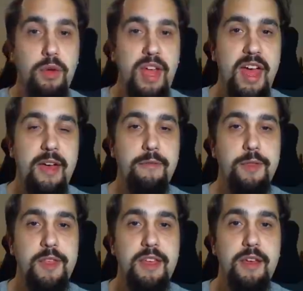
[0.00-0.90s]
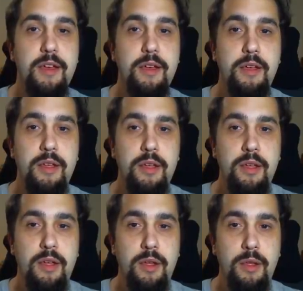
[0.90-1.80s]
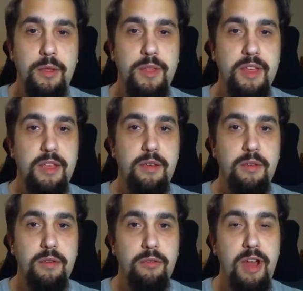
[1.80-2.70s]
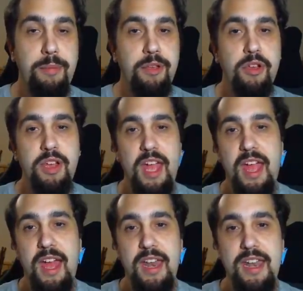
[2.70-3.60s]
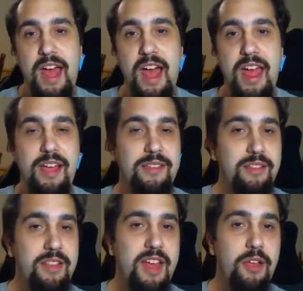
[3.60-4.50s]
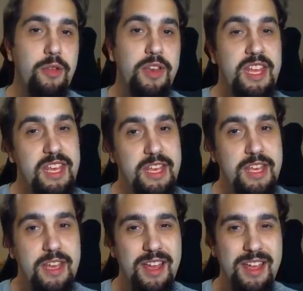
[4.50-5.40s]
have the grappling hook, and I accidentally held E